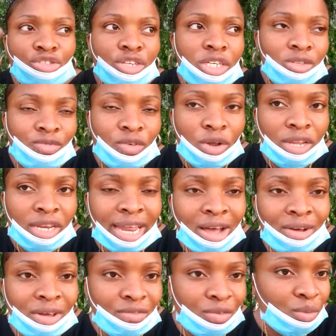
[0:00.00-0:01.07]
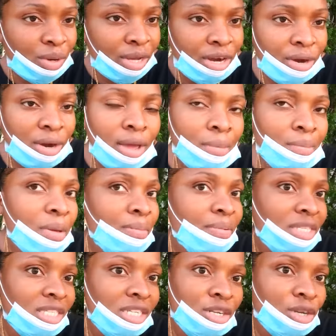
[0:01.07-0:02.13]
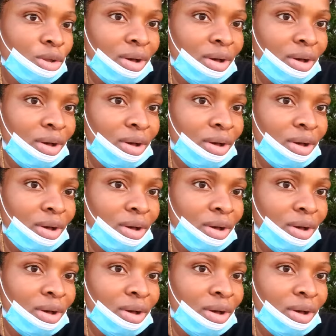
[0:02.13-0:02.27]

trees falling down everywhere. People still